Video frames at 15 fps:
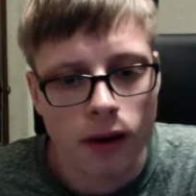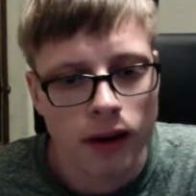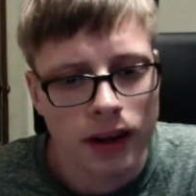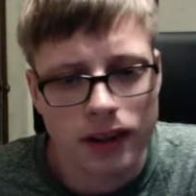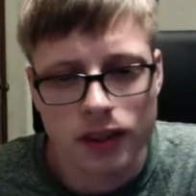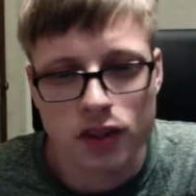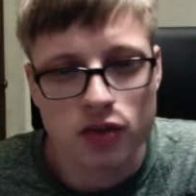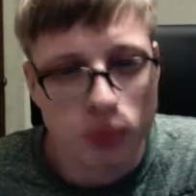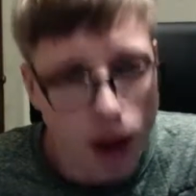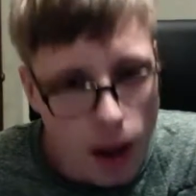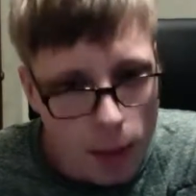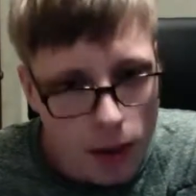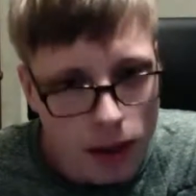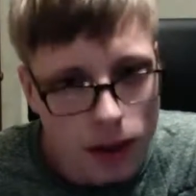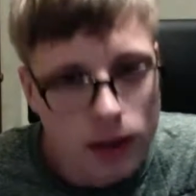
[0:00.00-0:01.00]
and the
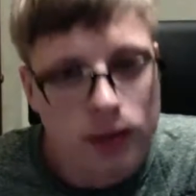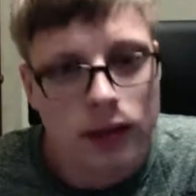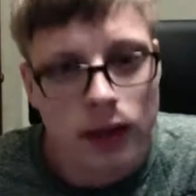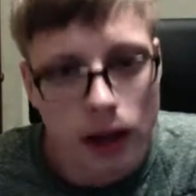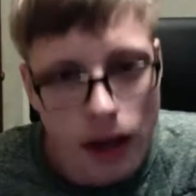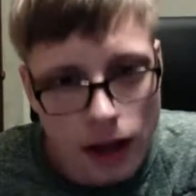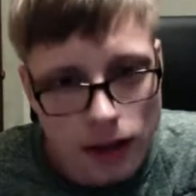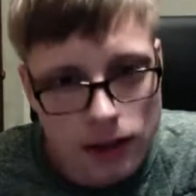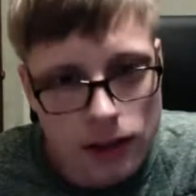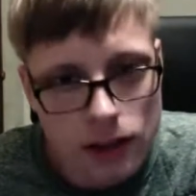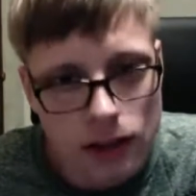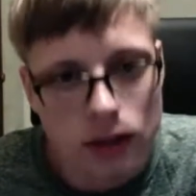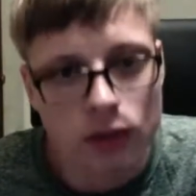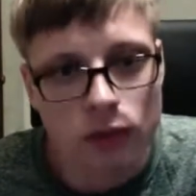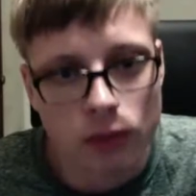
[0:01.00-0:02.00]
drama and the
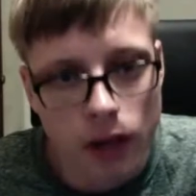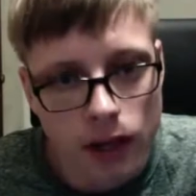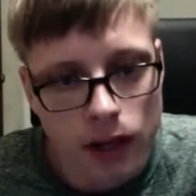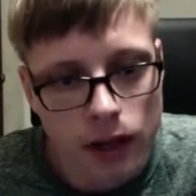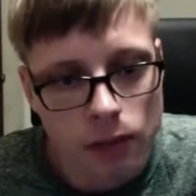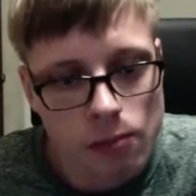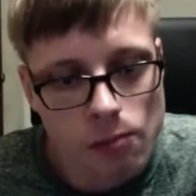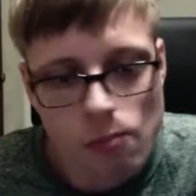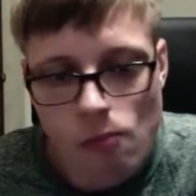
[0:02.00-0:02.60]
acting and the writing.